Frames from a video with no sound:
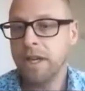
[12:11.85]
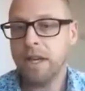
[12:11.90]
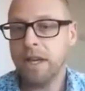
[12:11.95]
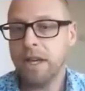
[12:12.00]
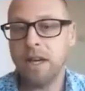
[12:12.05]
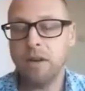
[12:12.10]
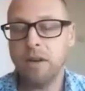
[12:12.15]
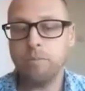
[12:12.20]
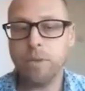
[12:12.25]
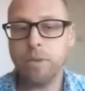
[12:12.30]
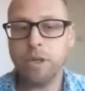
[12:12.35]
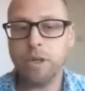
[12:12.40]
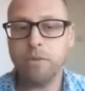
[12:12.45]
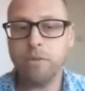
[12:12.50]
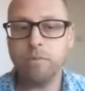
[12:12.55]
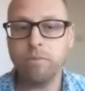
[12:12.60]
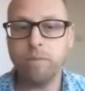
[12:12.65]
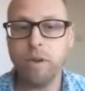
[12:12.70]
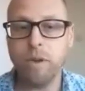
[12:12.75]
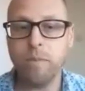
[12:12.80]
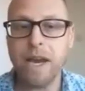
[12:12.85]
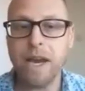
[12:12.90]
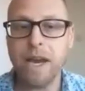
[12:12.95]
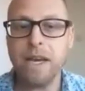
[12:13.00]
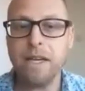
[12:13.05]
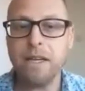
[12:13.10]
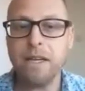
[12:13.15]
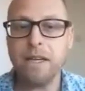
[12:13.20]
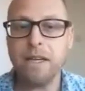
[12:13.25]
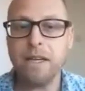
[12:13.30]
But the
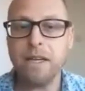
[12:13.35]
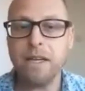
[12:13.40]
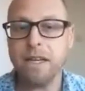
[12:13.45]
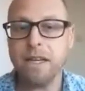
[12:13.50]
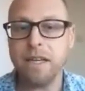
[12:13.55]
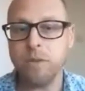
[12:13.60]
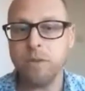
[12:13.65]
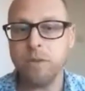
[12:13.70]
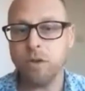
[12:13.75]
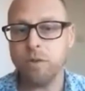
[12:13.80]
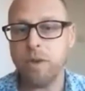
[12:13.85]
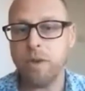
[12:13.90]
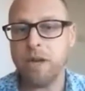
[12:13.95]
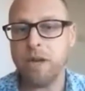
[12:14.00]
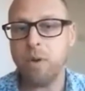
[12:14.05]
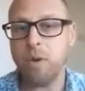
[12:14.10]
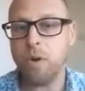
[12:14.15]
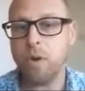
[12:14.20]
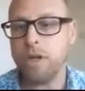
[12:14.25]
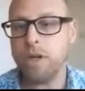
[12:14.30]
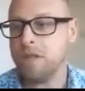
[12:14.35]
main argument or the main point